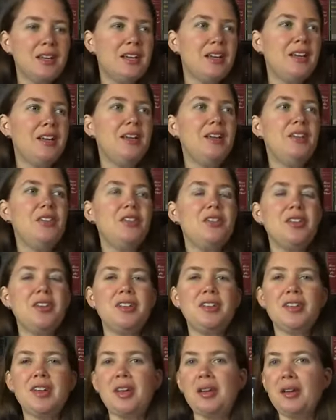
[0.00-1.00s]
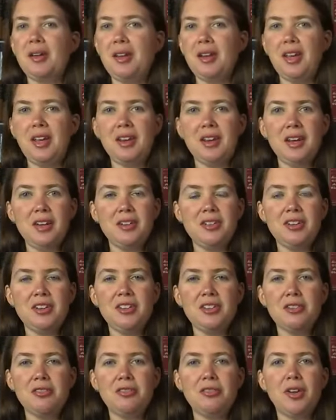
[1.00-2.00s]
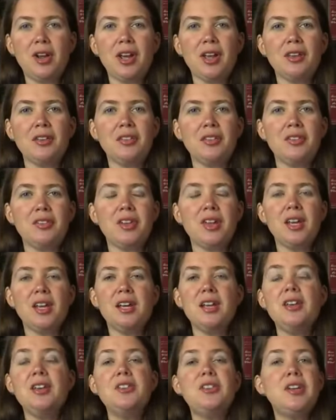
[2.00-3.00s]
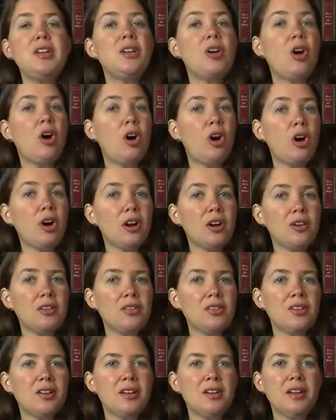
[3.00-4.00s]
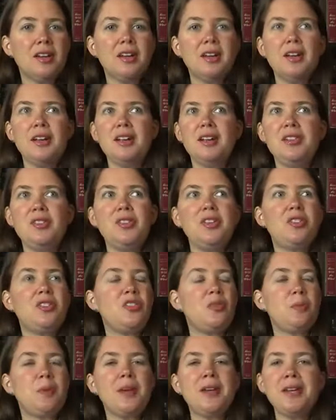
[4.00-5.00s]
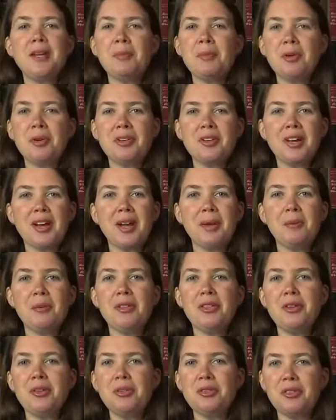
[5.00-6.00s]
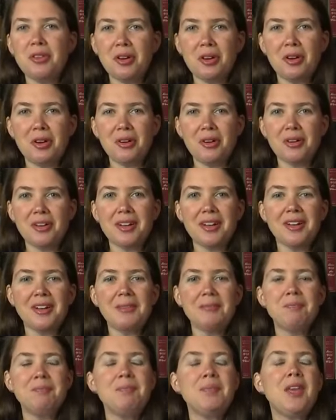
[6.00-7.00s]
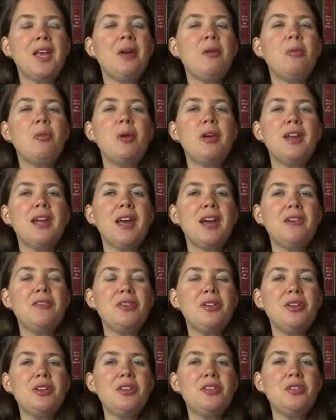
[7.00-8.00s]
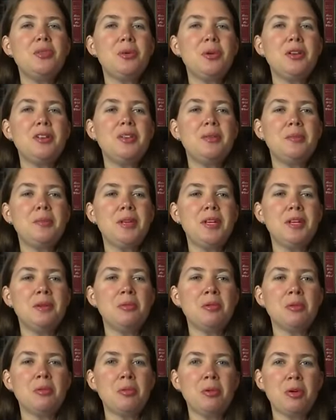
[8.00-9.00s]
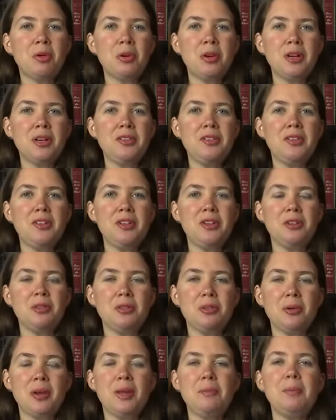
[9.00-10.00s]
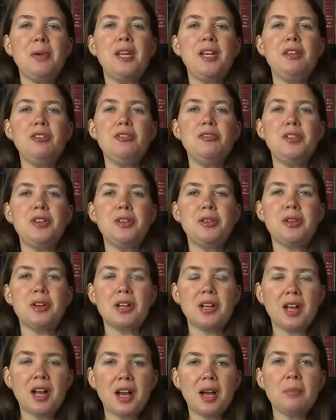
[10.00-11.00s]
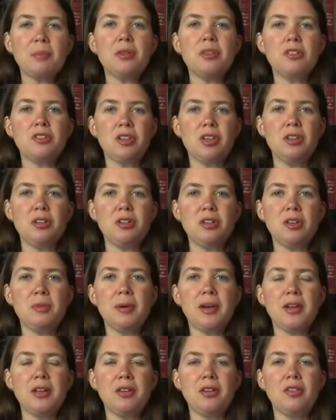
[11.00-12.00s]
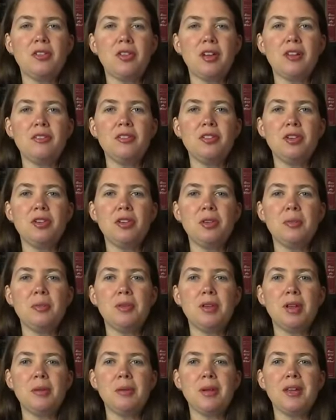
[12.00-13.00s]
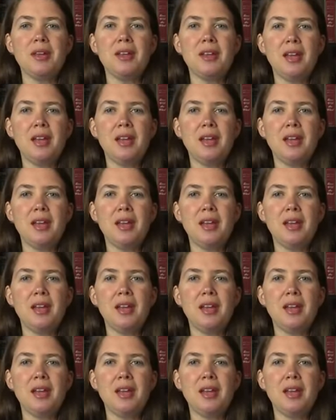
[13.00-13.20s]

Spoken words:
Is it connecting to friends? Is it art? Is it spending more time with your dog? Whatever is going to be rewarding to you and make you feel accomplished and good about yourself during deployment,